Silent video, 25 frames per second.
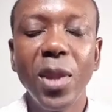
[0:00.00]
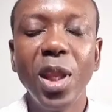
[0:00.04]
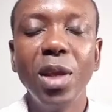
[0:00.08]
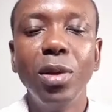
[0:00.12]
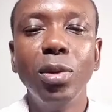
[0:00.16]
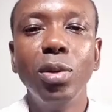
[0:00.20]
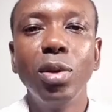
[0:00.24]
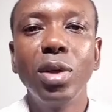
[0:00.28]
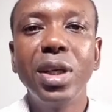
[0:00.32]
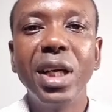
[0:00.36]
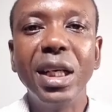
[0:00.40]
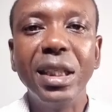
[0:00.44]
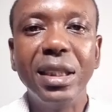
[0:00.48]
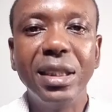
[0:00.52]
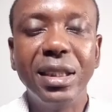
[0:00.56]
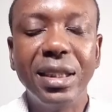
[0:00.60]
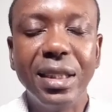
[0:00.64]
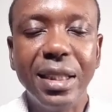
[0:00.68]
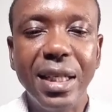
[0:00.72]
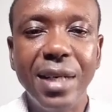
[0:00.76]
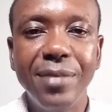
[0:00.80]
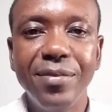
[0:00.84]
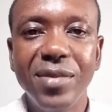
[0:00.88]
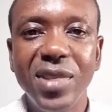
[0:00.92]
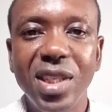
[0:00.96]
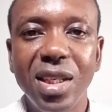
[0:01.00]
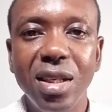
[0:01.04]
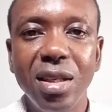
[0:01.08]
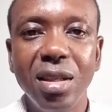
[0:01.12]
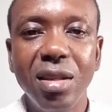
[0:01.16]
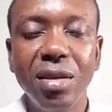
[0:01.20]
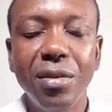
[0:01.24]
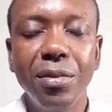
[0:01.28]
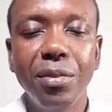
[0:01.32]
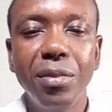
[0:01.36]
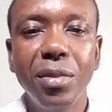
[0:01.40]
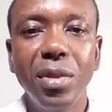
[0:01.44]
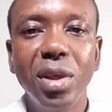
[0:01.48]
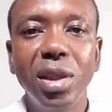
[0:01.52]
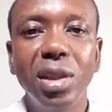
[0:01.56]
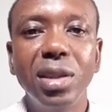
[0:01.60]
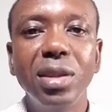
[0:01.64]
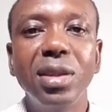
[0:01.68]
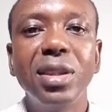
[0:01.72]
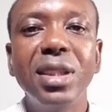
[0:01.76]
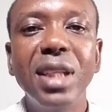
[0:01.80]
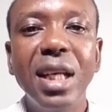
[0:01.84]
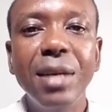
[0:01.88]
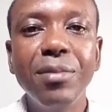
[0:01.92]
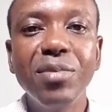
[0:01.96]
Look at Samson.
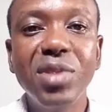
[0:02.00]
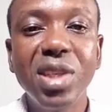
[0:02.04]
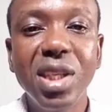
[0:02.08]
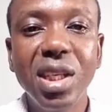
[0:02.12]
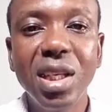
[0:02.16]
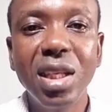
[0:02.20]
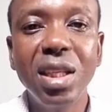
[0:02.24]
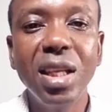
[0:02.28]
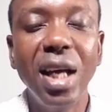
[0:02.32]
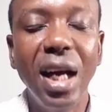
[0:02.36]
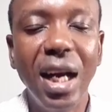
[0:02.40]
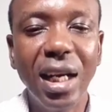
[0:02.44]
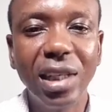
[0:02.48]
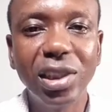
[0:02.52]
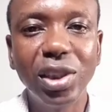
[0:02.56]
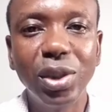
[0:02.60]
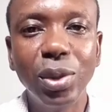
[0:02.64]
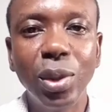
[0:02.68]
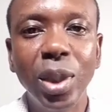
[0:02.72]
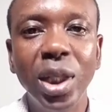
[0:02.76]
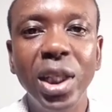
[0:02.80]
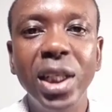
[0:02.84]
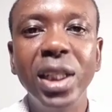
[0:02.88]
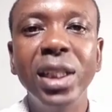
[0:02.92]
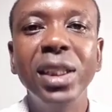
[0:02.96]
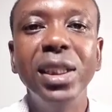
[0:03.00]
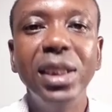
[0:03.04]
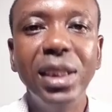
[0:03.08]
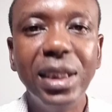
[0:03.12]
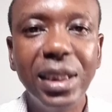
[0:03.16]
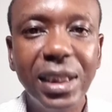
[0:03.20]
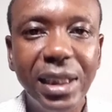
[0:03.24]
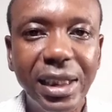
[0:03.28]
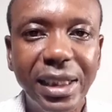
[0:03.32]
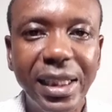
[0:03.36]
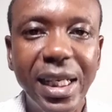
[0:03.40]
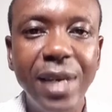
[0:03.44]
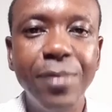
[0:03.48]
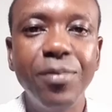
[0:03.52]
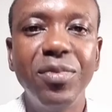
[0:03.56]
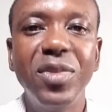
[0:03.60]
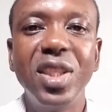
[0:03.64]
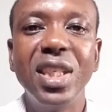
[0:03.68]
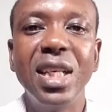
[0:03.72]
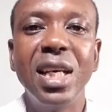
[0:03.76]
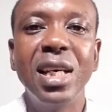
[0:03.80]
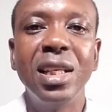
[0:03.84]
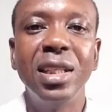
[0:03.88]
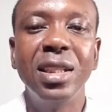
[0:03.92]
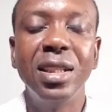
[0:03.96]
Samson actually
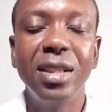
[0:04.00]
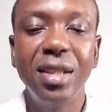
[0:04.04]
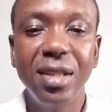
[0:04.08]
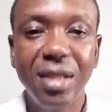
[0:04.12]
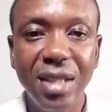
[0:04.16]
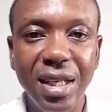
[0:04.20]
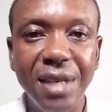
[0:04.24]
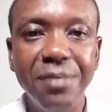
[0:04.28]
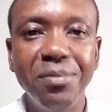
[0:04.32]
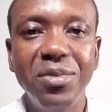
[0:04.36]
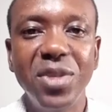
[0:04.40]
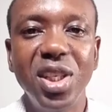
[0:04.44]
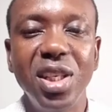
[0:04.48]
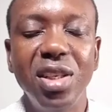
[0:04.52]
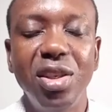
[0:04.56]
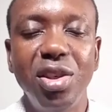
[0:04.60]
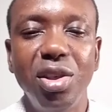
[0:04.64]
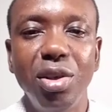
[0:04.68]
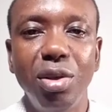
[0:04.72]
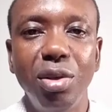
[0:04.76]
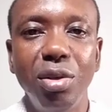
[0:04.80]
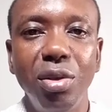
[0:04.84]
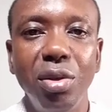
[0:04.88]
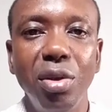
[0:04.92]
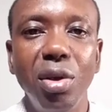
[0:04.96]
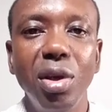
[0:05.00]
tempted temptation.